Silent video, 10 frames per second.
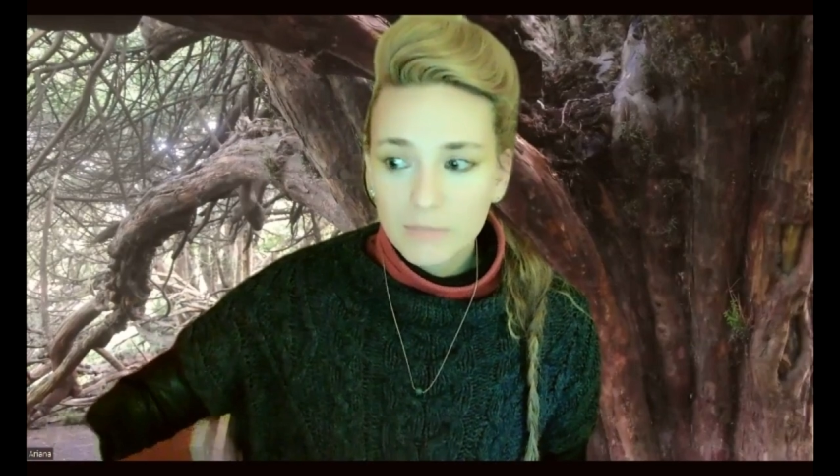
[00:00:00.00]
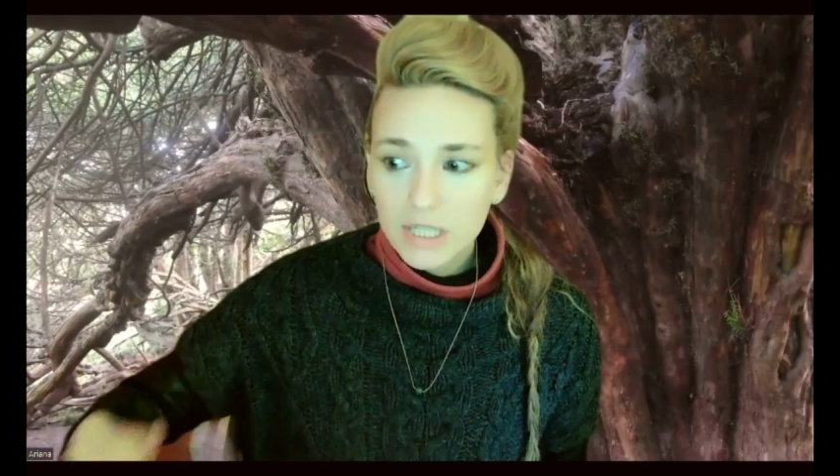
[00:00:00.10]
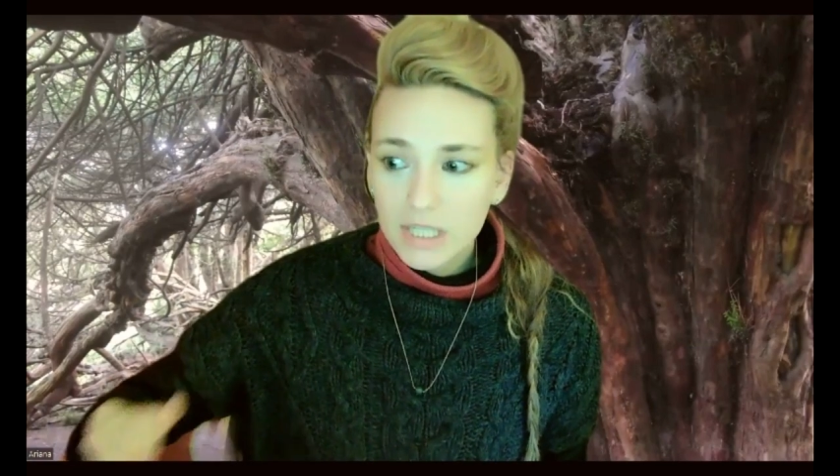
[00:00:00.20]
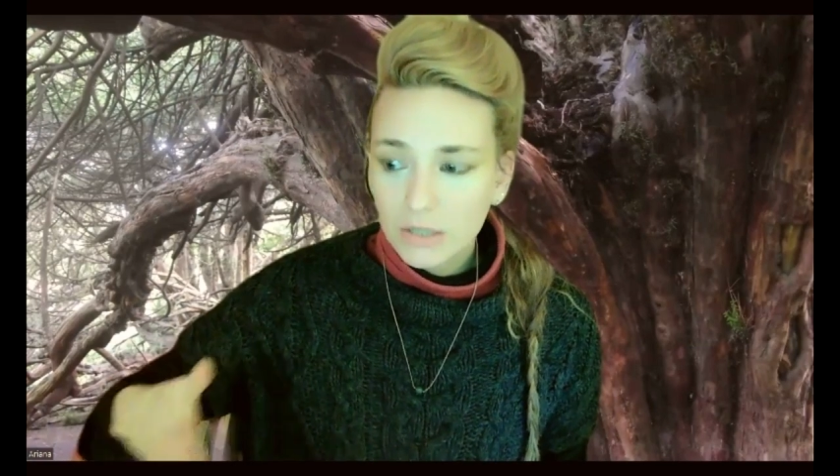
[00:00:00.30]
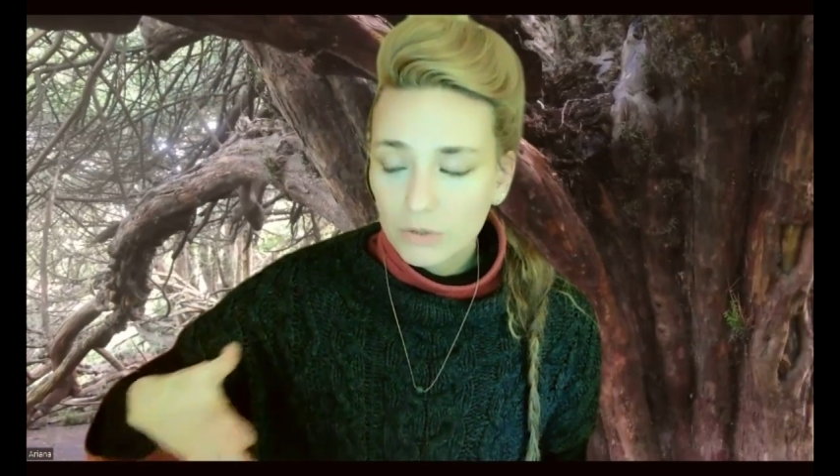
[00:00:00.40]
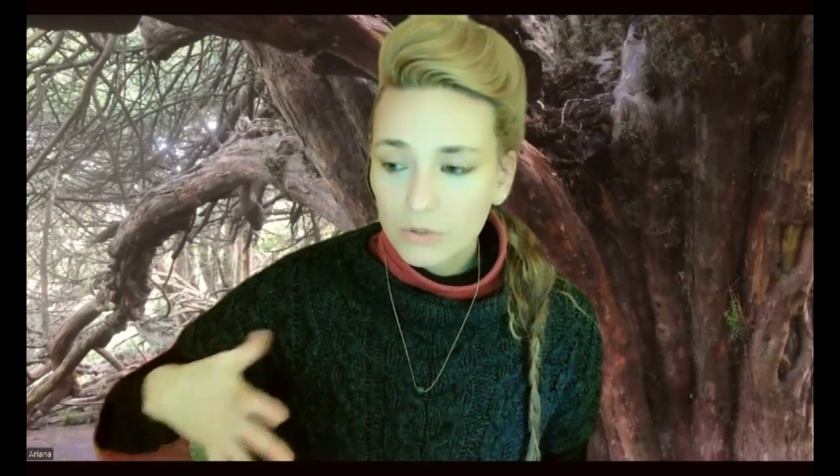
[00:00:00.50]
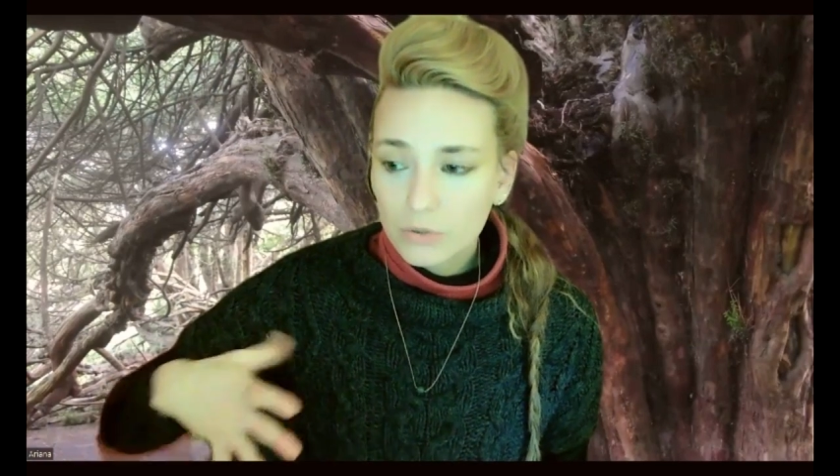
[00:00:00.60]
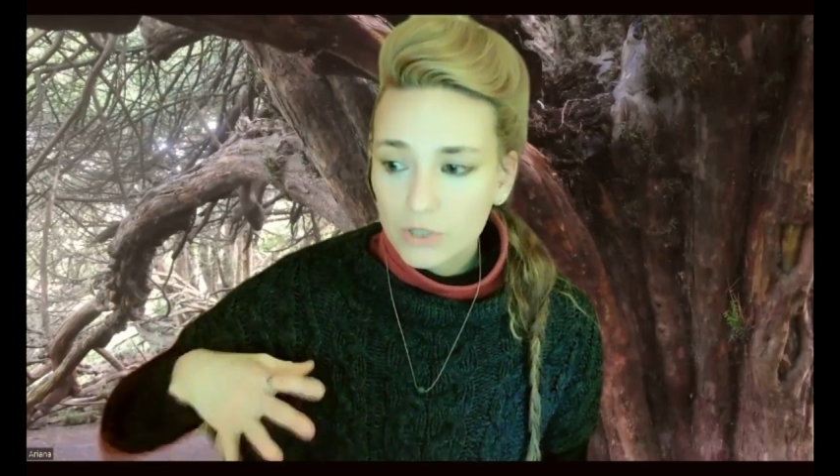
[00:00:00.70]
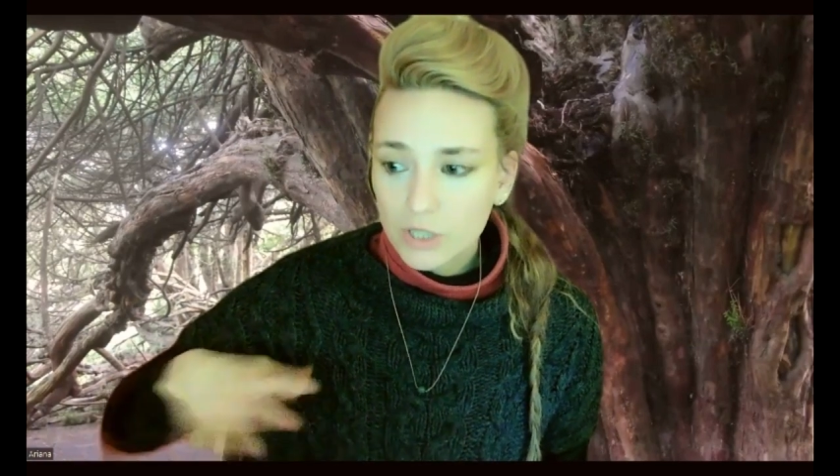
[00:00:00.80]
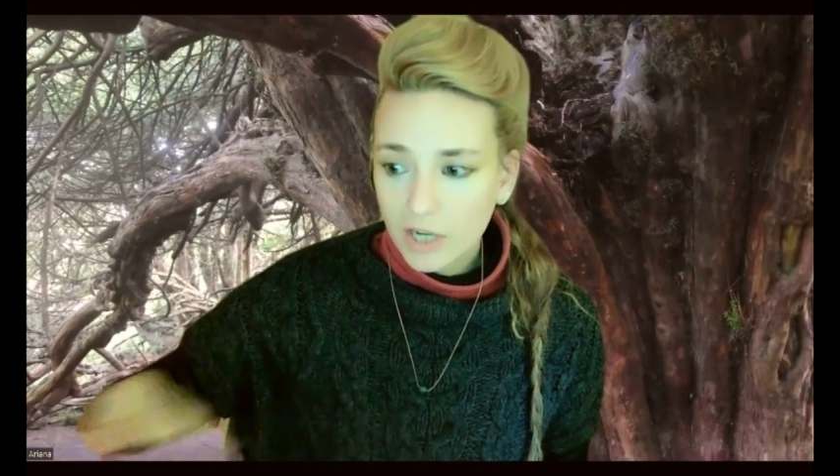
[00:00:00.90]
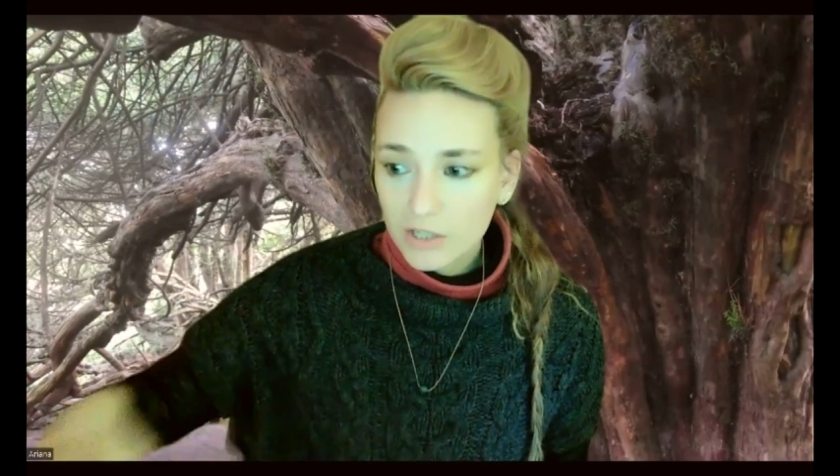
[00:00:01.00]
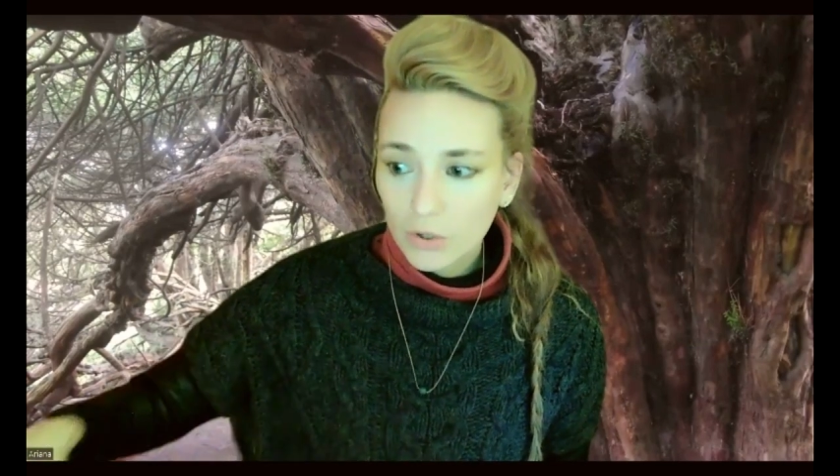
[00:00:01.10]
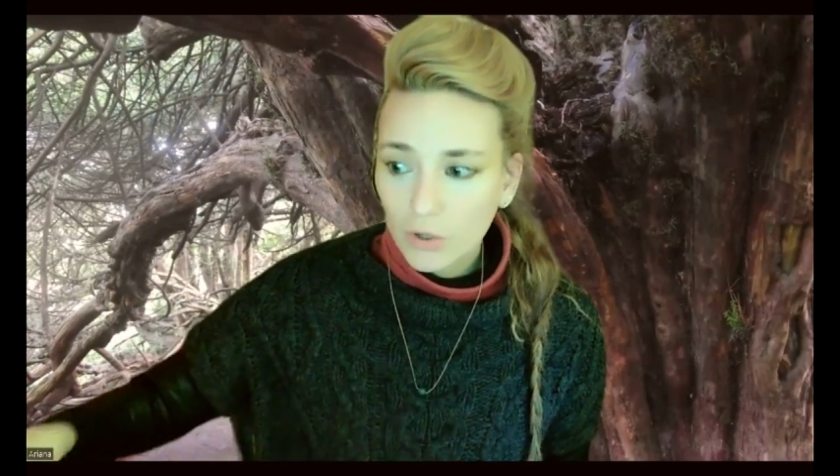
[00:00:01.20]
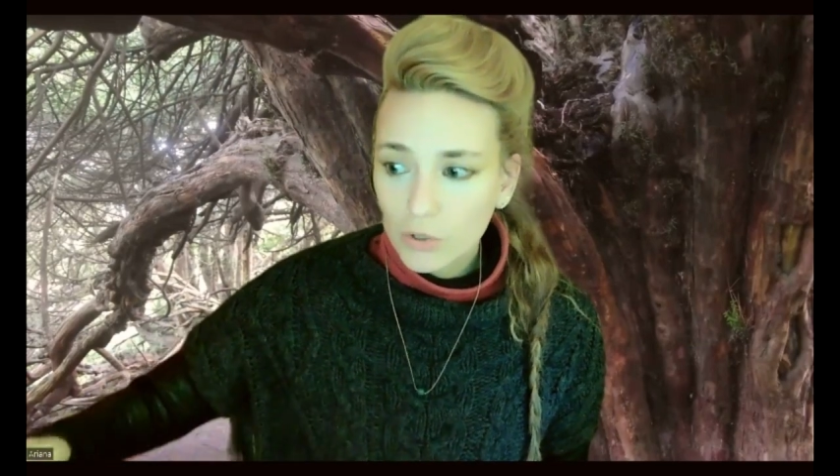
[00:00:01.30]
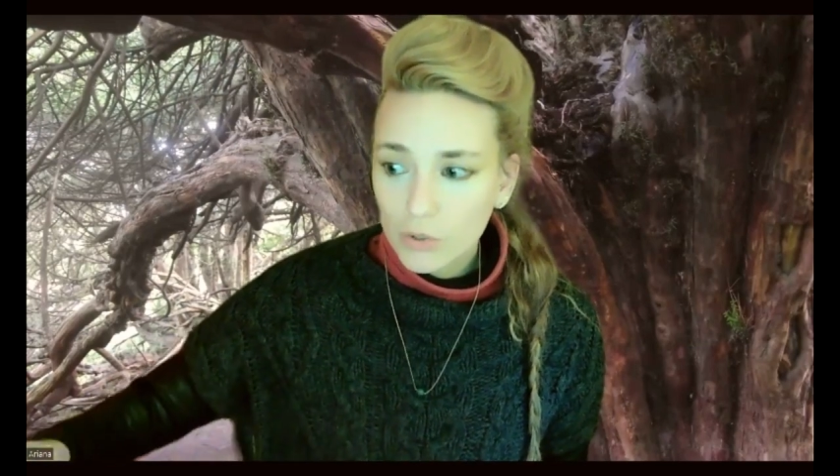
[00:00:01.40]
She also starts
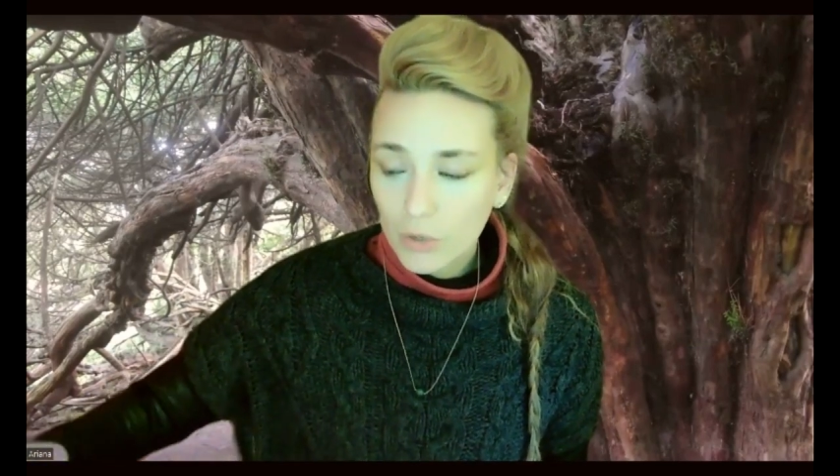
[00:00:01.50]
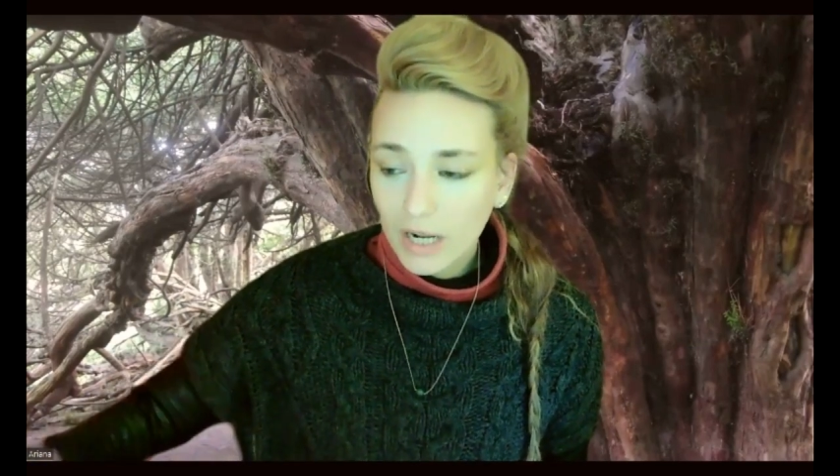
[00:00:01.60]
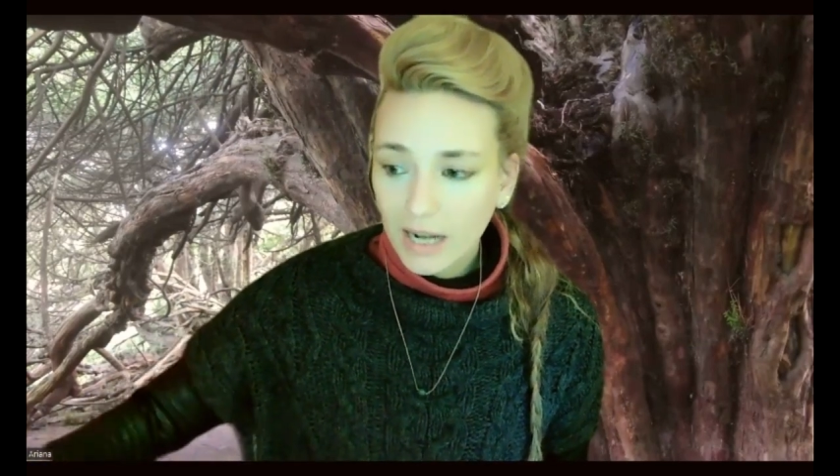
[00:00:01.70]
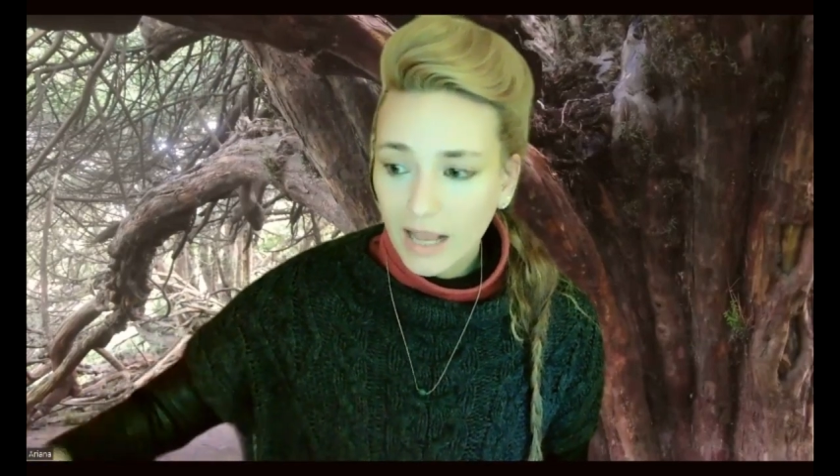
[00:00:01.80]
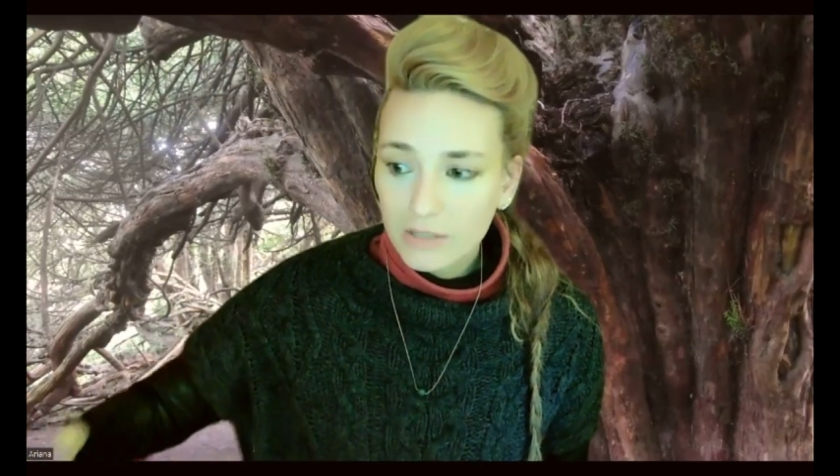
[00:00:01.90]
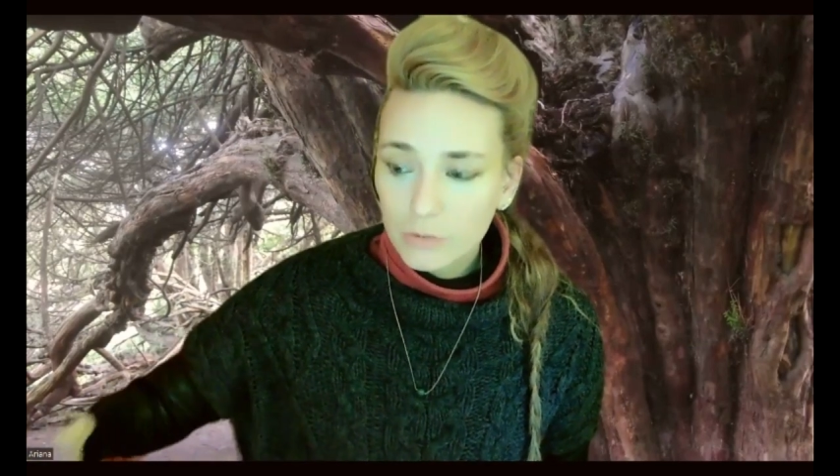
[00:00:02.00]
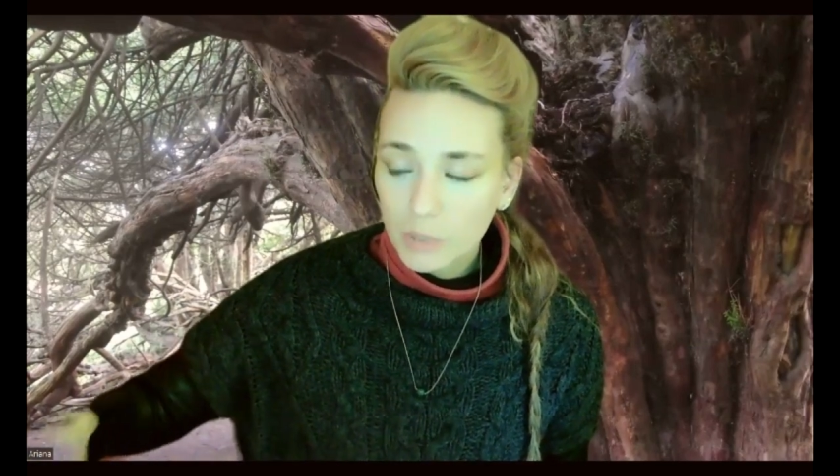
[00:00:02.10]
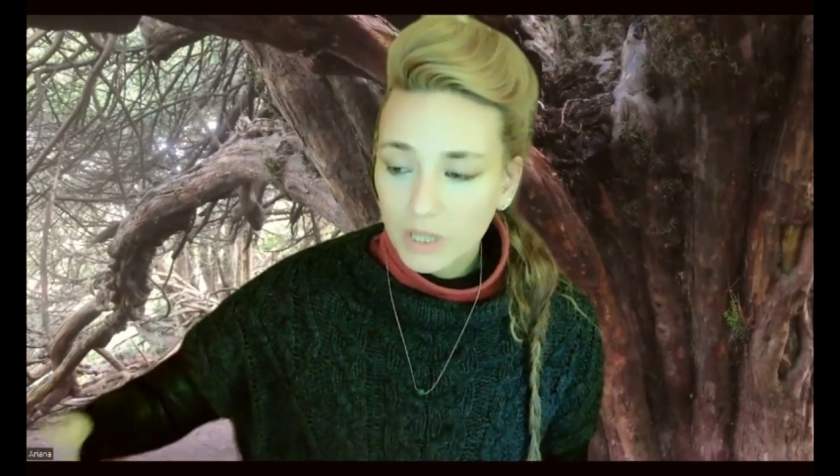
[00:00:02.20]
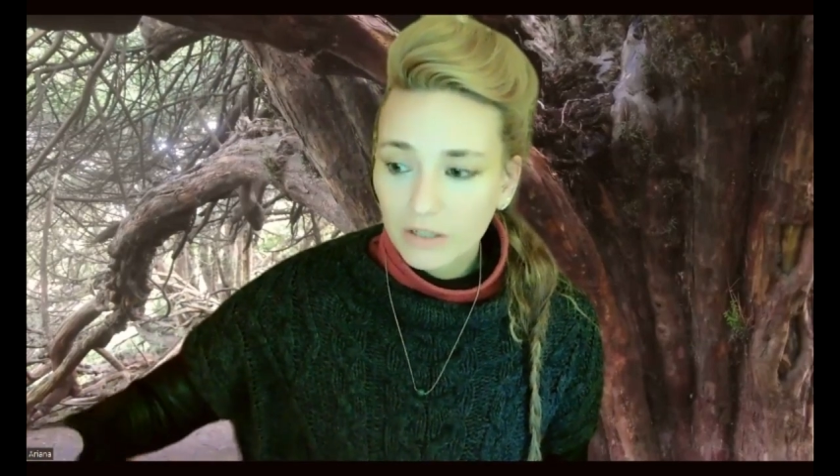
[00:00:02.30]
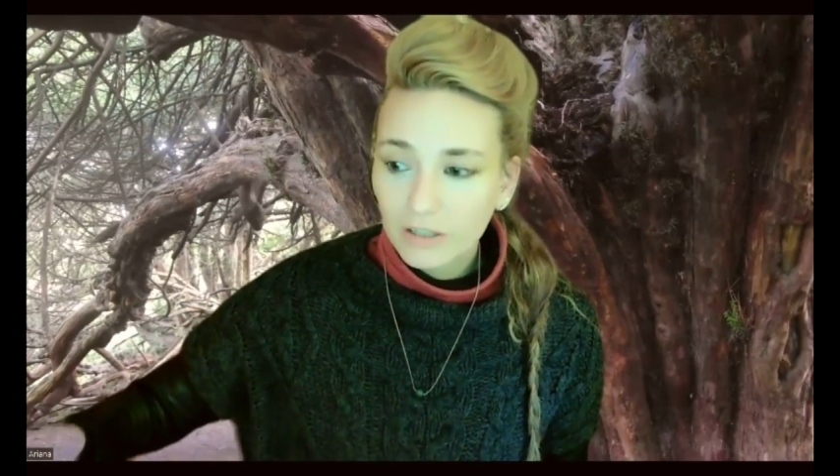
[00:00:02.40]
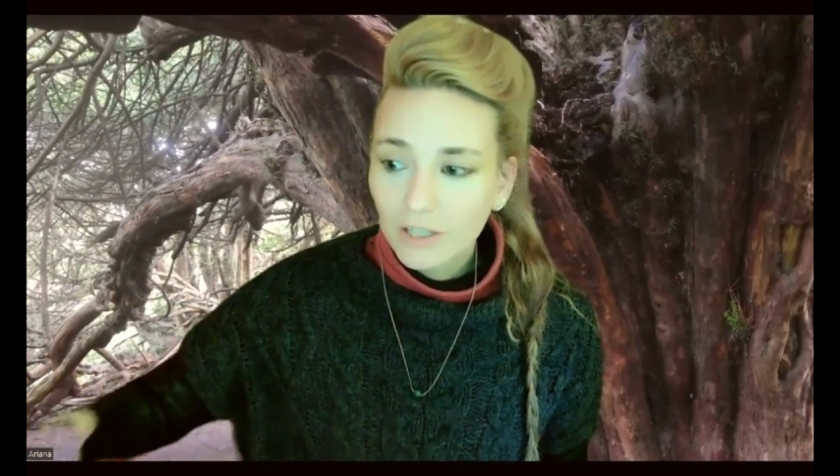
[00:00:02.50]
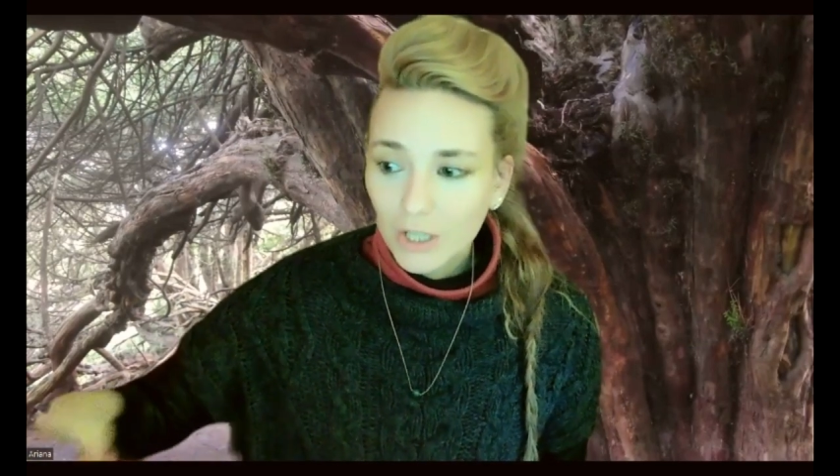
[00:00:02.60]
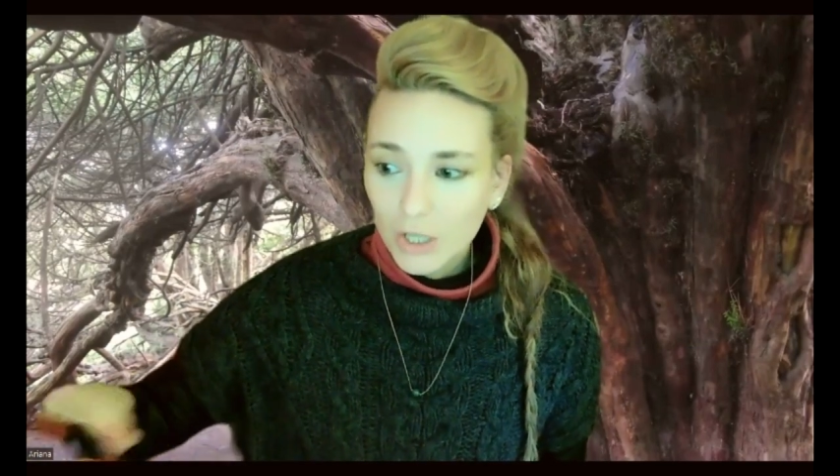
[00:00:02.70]
her yoga class with a